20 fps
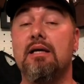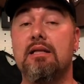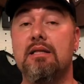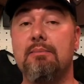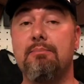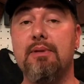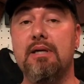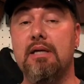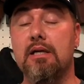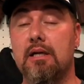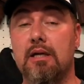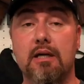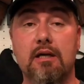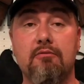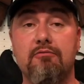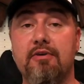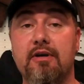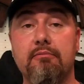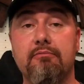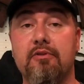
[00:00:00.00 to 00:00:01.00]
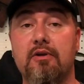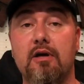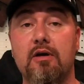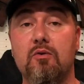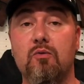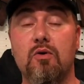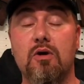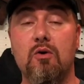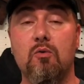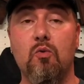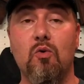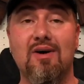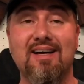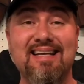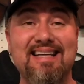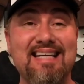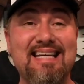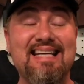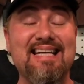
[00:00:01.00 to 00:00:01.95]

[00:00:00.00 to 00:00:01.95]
the beginning of Vape Vlog 101